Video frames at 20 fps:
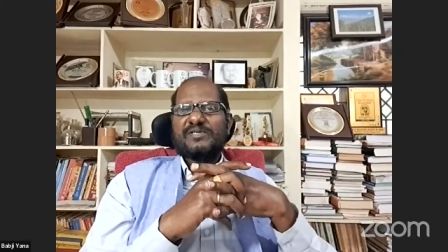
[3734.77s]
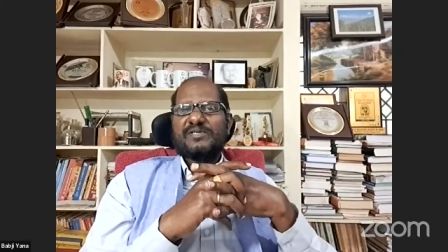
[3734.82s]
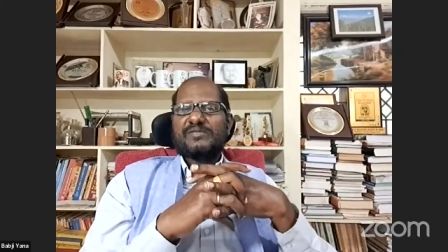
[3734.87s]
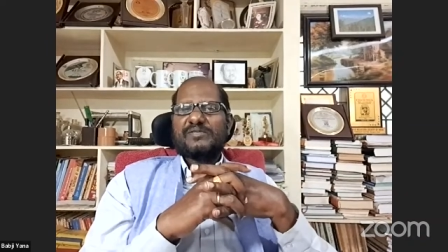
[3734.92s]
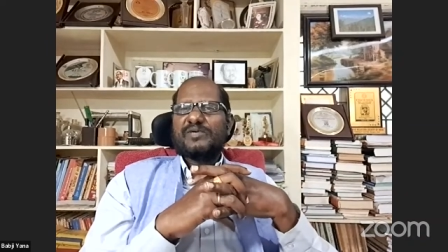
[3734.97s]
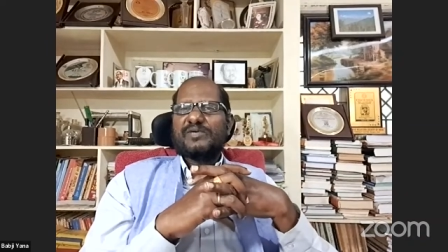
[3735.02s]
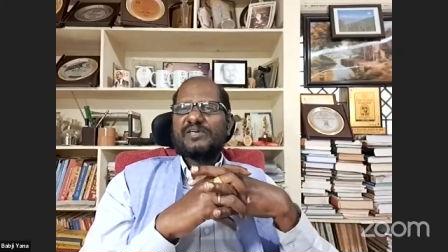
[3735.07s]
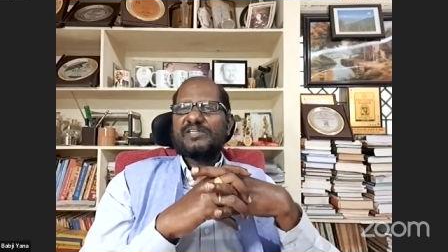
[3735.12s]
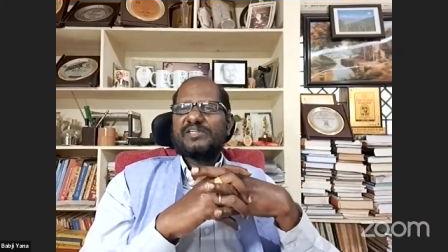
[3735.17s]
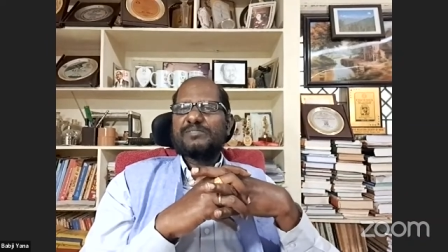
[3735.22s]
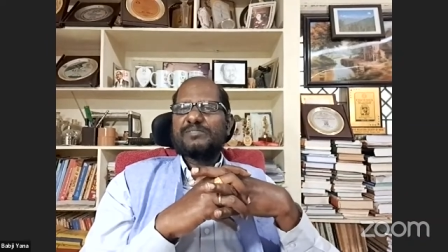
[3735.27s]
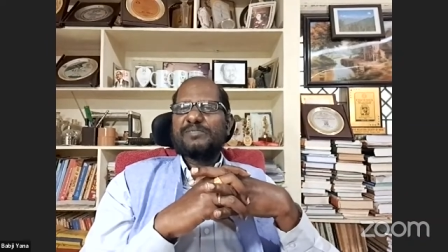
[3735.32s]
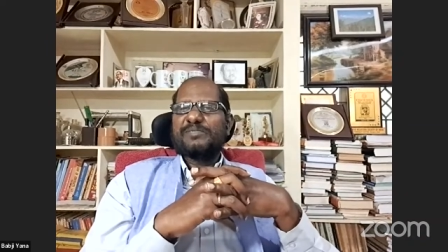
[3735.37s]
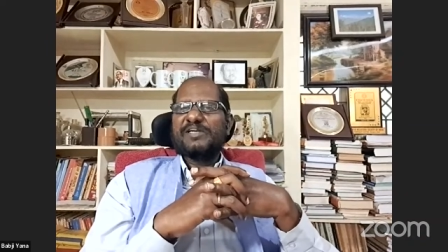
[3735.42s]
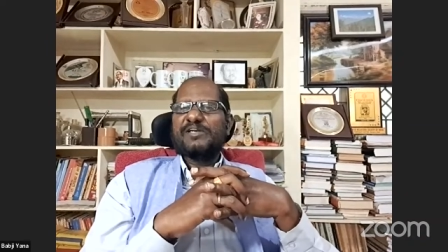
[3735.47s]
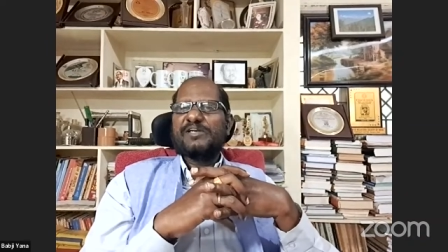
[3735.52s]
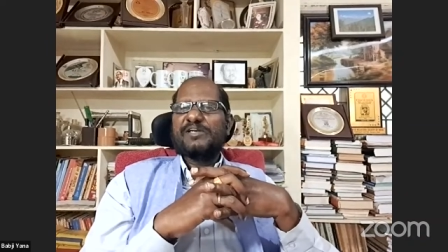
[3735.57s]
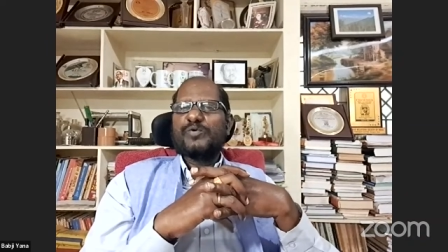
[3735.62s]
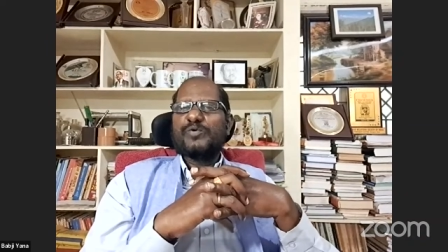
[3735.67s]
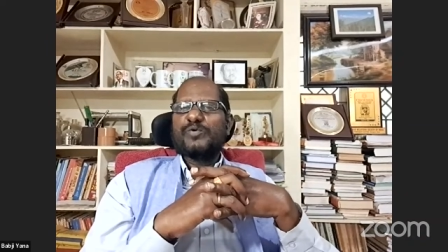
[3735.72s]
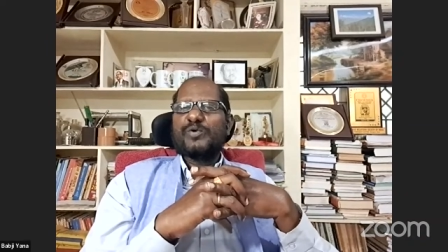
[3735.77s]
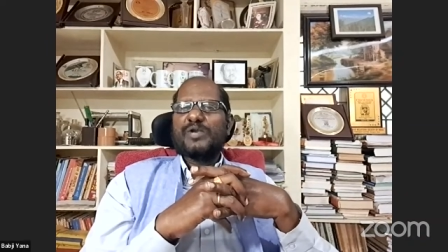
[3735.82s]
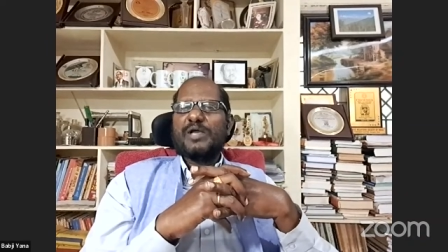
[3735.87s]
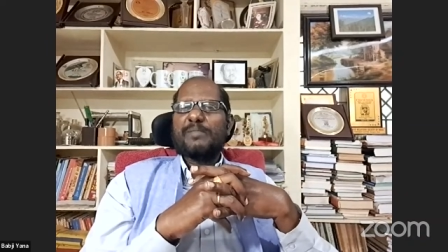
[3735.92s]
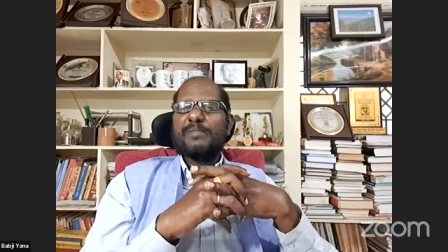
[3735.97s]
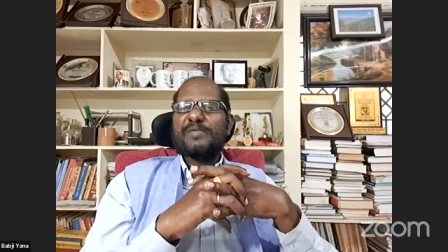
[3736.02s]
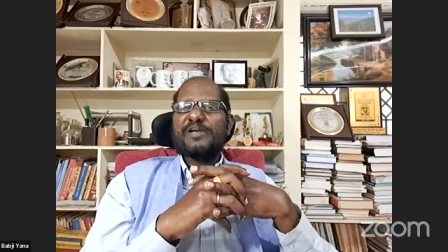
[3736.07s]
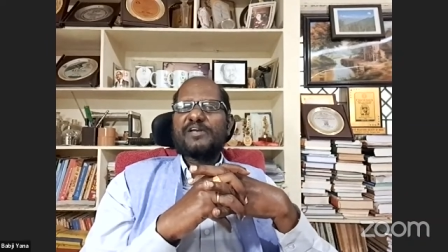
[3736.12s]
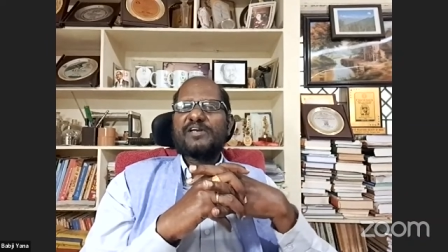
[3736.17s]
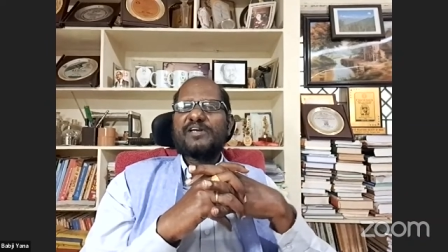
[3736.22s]
What is build, own,
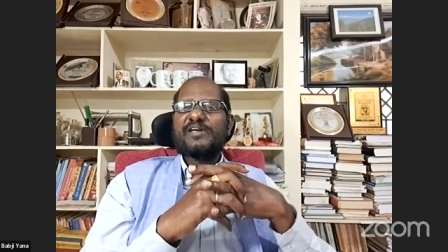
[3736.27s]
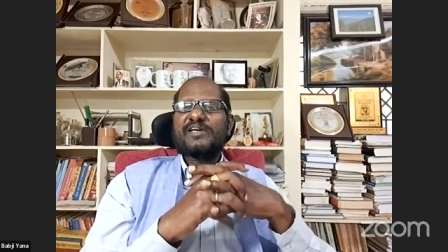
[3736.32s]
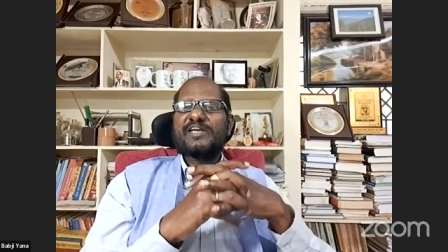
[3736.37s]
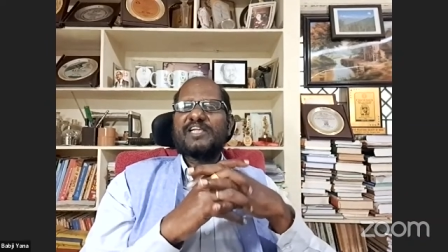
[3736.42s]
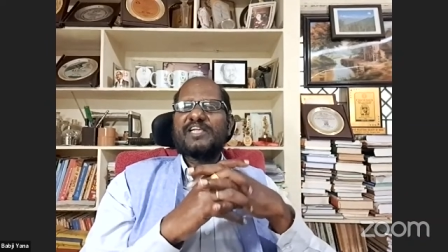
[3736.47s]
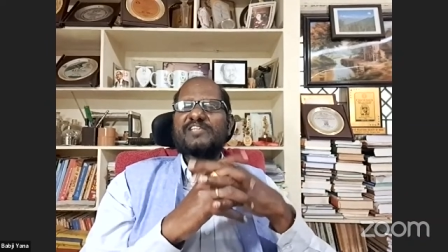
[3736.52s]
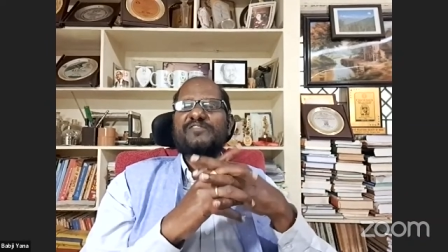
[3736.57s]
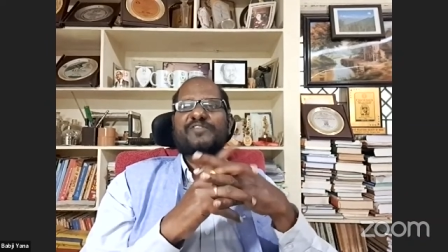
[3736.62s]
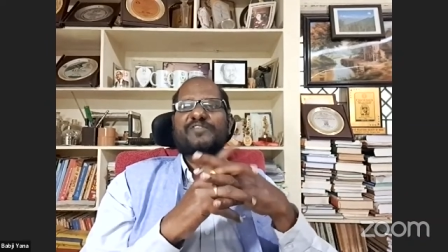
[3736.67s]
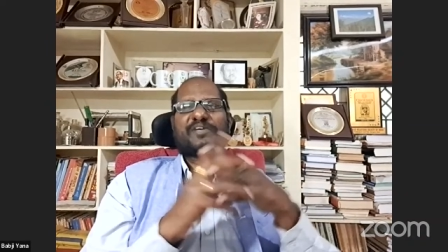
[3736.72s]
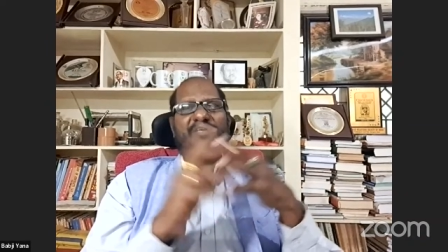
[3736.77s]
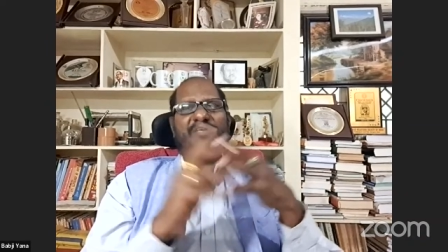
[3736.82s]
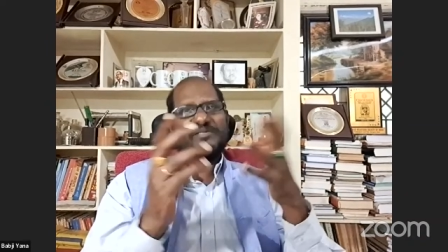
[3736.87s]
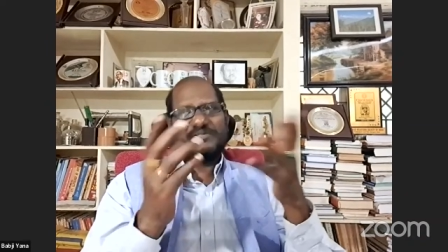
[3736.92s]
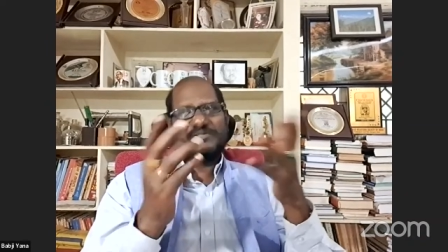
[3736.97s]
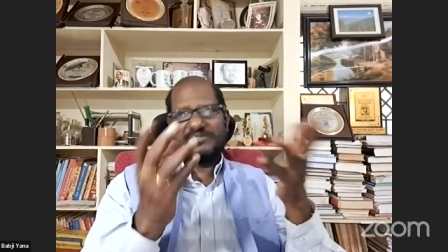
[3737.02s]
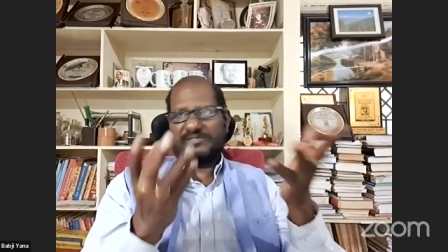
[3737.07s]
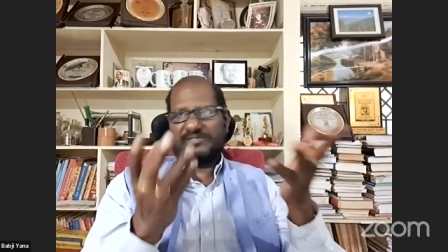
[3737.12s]
operate, and transfer?